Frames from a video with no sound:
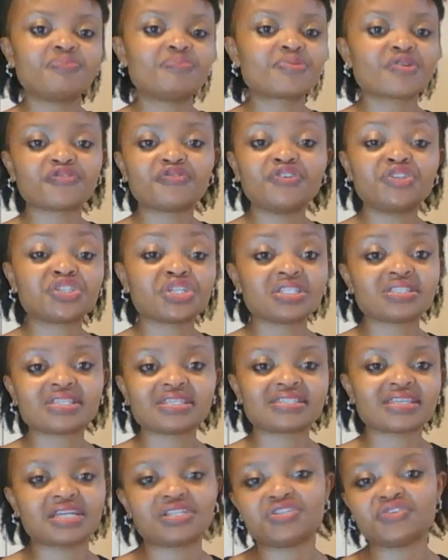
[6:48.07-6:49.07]
proficiency
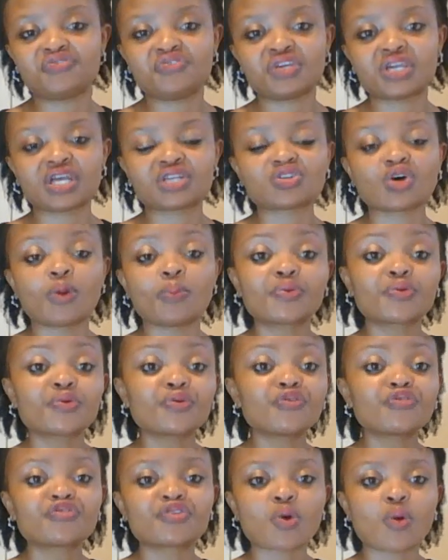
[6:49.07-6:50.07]
certificate or
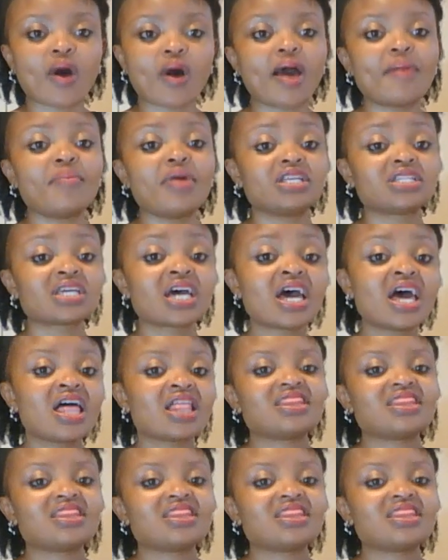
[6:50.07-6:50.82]
proof requirement,